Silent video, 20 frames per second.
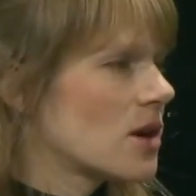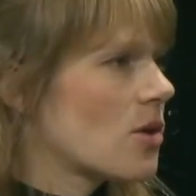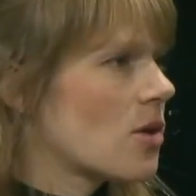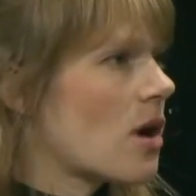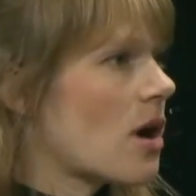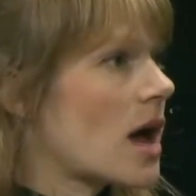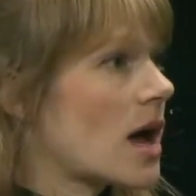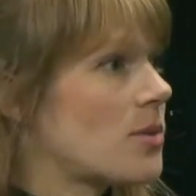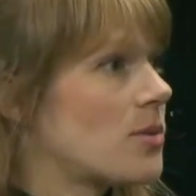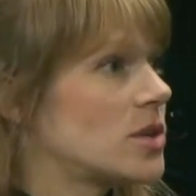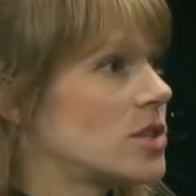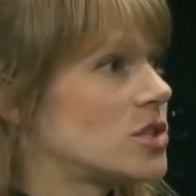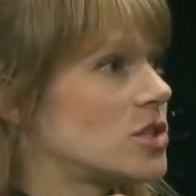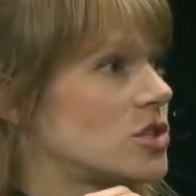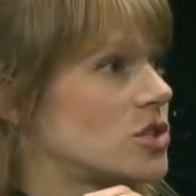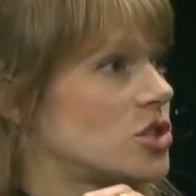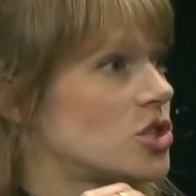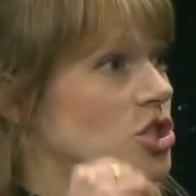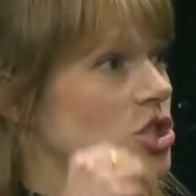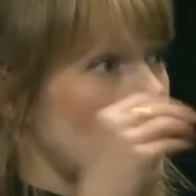I would
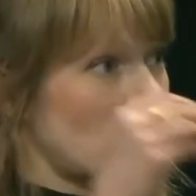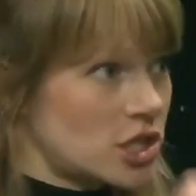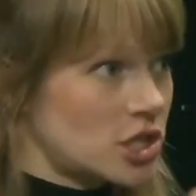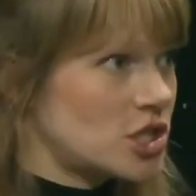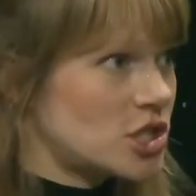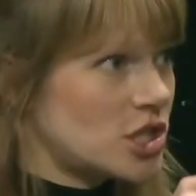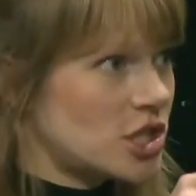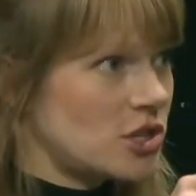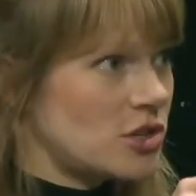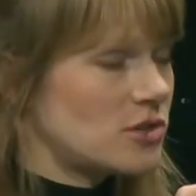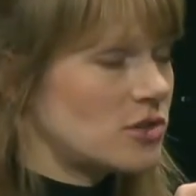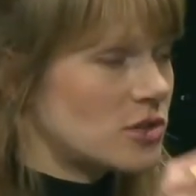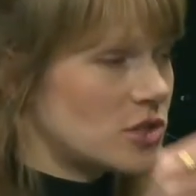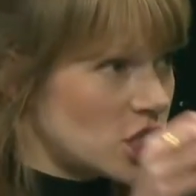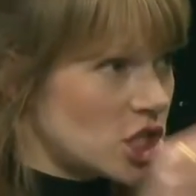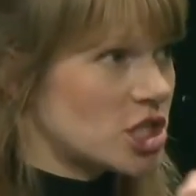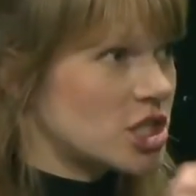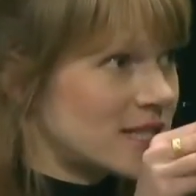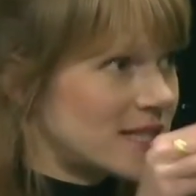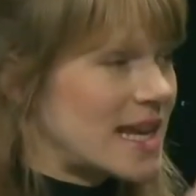just
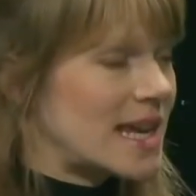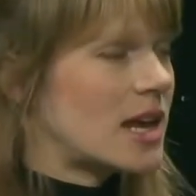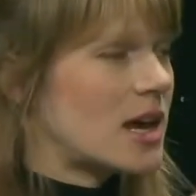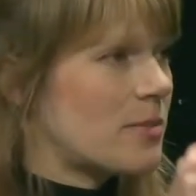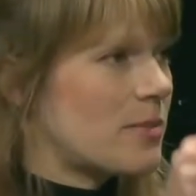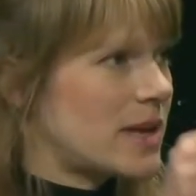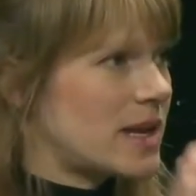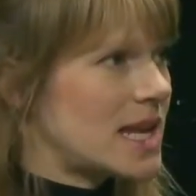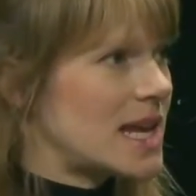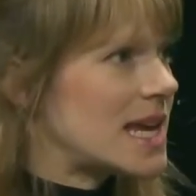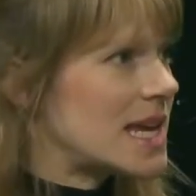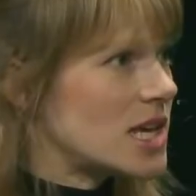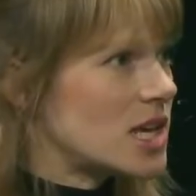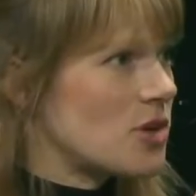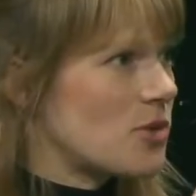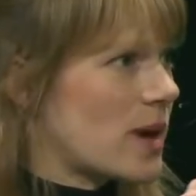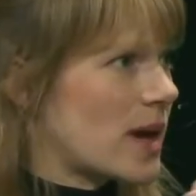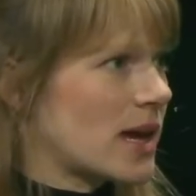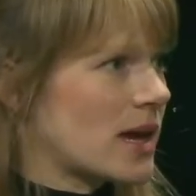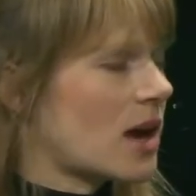set up an
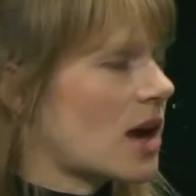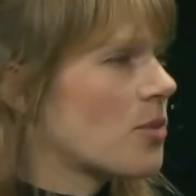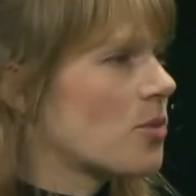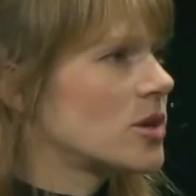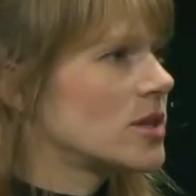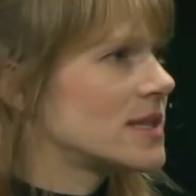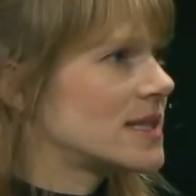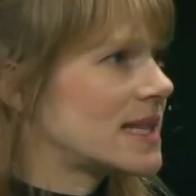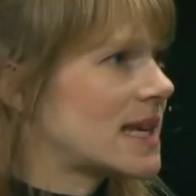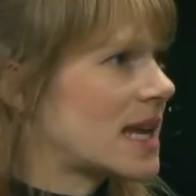EU Inc. I wouldn't set